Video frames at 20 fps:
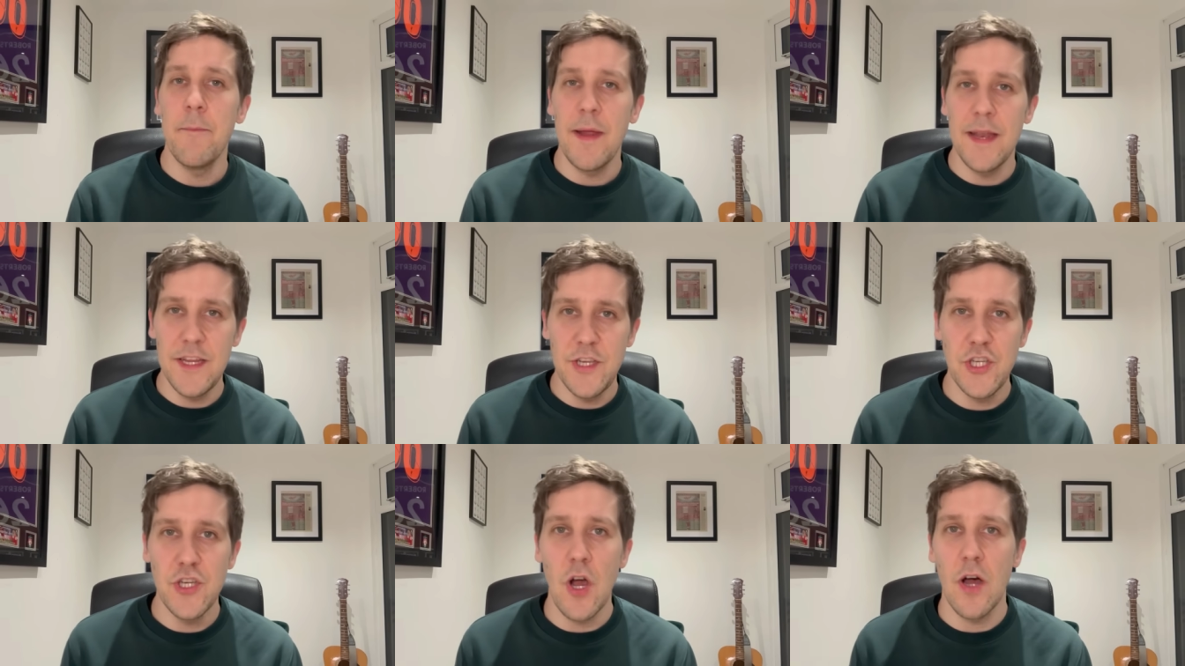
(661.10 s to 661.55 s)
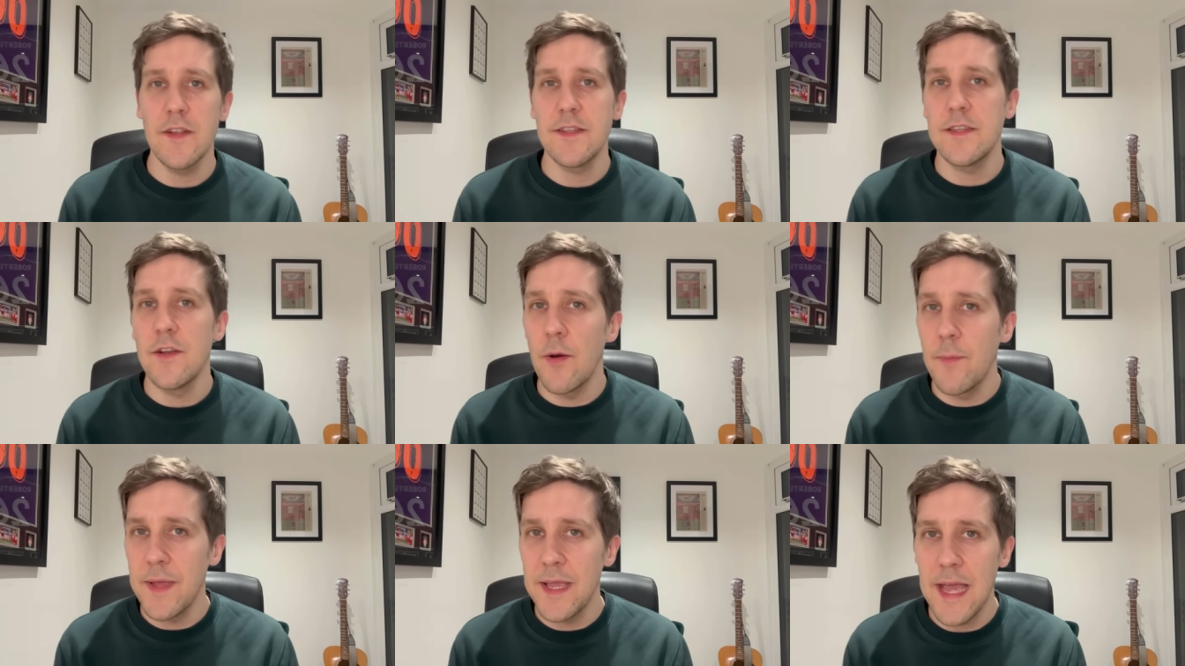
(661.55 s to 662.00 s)
many
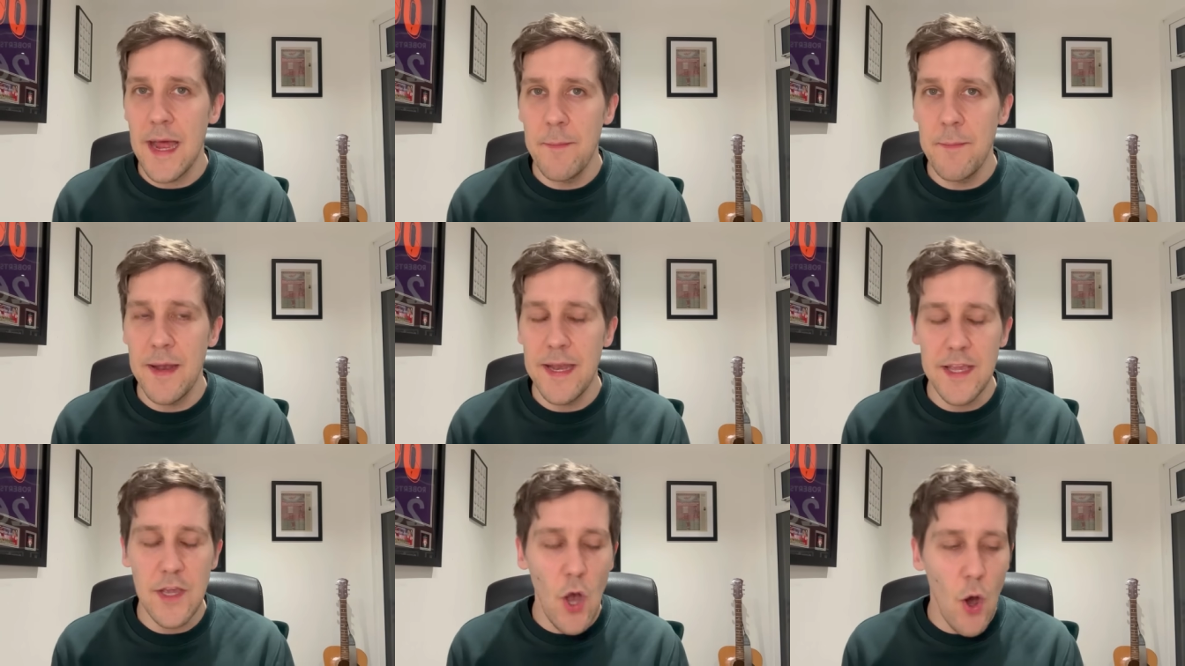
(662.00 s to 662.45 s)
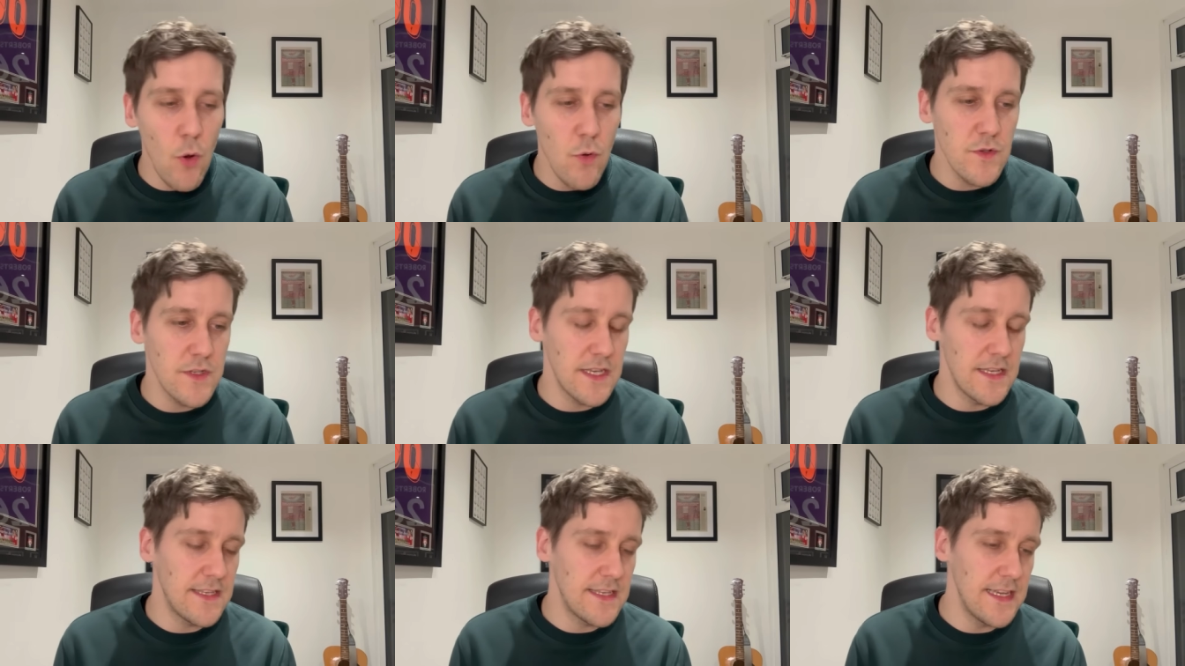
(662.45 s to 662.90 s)
shots, not been getting many
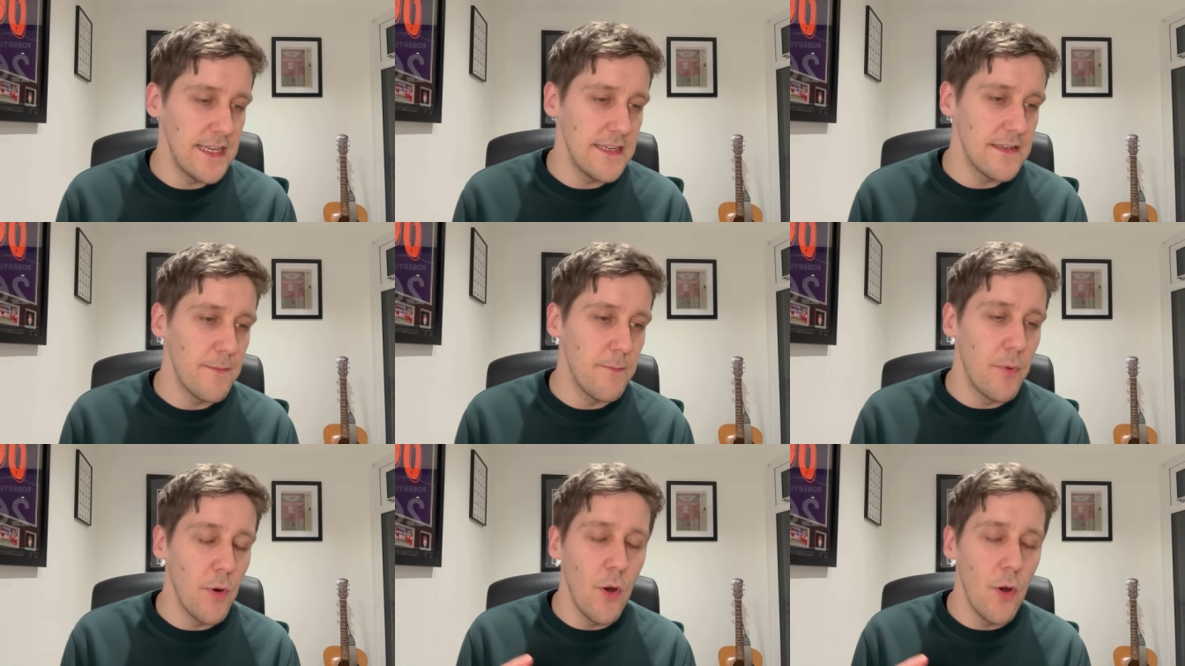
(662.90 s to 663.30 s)
goals this season.